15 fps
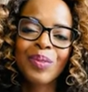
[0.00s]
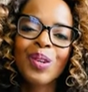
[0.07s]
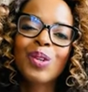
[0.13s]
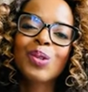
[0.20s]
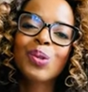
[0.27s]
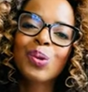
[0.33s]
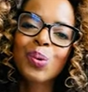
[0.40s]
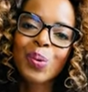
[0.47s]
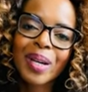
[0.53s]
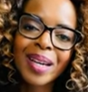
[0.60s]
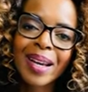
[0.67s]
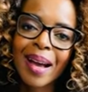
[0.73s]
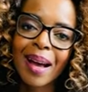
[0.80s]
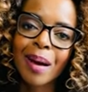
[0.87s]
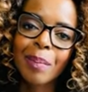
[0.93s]
To
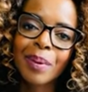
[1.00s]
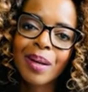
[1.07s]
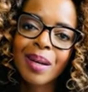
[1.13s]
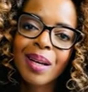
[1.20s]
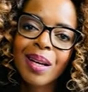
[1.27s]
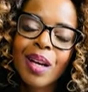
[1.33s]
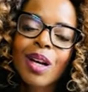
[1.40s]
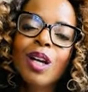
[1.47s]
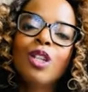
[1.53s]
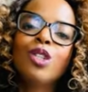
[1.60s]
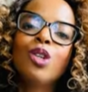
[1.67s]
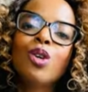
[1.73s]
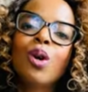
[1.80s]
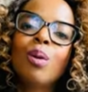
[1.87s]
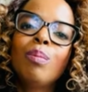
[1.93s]
recap,
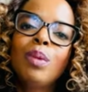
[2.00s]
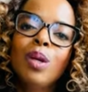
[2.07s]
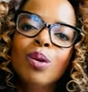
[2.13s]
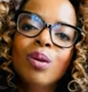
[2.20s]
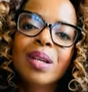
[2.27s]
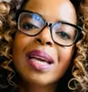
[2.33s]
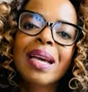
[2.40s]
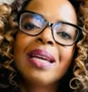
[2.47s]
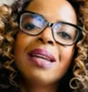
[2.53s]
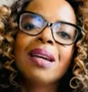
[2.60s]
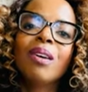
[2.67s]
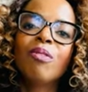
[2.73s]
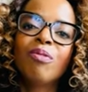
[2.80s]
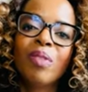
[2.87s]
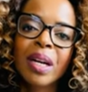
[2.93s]
to communicate
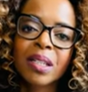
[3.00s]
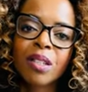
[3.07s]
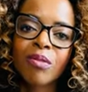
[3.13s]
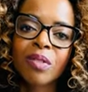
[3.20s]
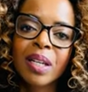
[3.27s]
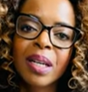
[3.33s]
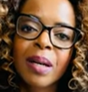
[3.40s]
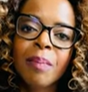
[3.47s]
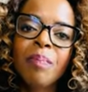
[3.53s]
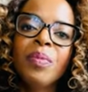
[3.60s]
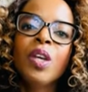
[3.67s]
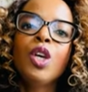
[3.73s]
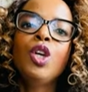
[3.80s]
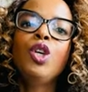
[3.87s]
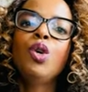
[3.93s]
effectively,
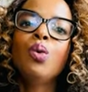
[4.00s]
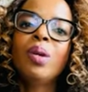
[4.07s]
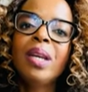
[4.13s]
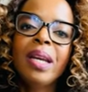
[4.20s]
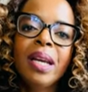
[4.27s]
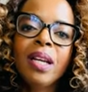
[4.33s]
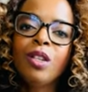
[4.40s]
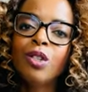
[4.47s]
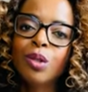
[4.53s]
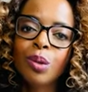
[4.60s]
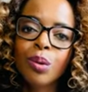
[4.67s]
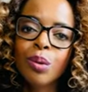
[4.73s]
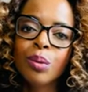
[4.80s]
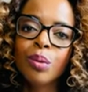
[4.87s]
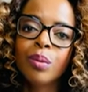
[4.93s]
you need
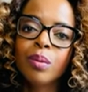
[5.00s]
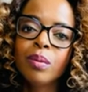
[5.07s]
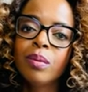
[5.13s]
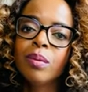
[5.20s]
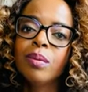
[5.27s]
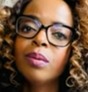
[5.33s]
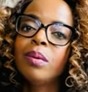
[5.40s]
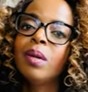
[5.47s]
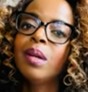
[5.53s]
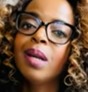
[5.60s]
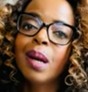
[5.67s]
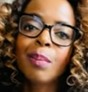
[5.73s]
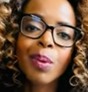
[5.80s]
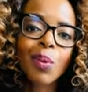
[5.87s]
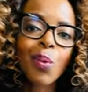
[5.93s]
to,
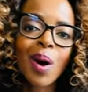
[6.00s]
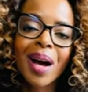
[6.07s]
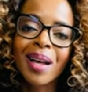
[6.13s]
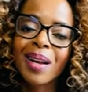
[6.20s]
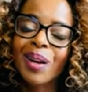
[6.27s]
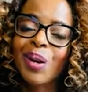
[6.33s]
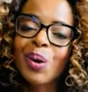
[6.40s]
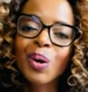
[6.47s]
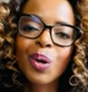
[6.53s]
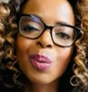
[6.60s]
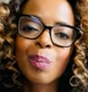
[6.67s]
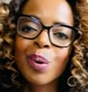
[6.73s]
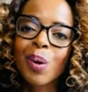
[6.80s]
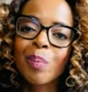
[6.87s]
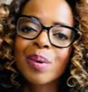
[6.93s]
number 1, know your
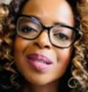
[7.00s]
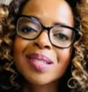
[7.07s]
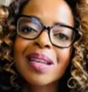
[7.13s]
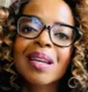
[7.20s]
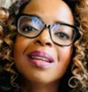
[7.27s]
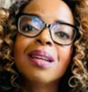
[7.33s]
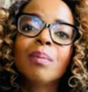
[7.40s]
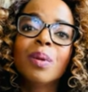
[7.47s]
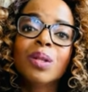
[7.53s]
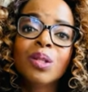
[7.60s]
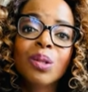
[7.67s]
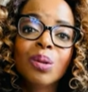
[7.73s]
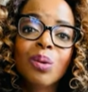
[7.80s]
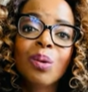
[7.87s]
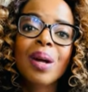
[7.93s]
purpose. Number
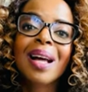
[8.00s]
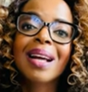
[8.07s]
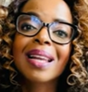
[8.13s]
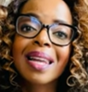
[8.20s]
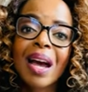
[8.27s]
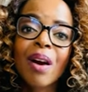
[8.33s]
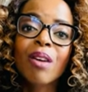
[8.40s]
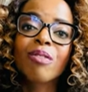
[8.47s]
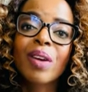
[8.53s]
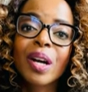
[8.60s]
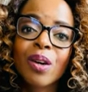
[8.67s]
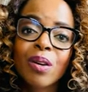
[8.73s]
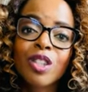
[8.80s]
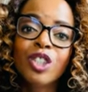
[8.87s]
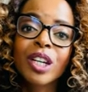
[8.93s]
2, clarify
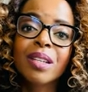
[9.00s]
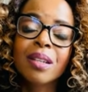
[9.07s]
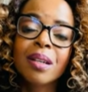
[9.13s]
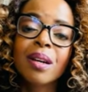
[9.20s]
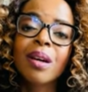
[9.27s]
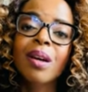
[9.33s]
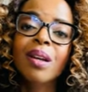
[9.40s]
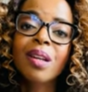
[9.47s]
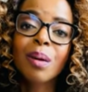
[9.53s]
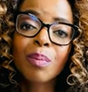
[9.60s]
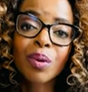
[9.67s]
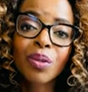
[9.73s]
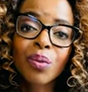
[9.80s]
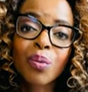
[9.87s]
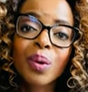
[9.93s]
agenda. Number
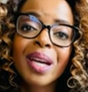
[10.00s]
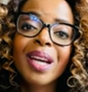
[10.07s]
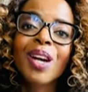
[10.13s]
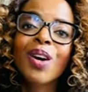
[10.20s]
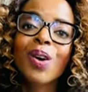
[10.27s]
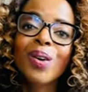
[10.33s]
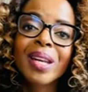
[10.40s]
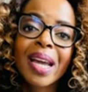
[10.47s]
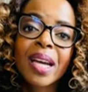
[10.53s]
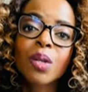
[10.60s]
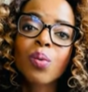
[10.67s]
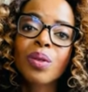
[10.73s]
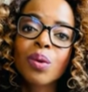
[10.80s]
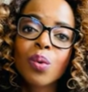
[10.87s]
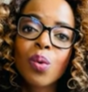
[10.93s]
3, connect
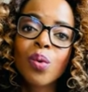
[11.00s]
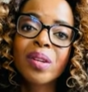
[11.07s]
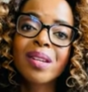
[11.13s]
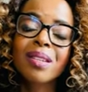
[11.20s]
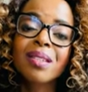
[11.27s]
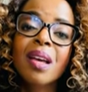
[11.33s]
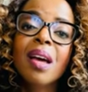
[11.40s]
with your audience.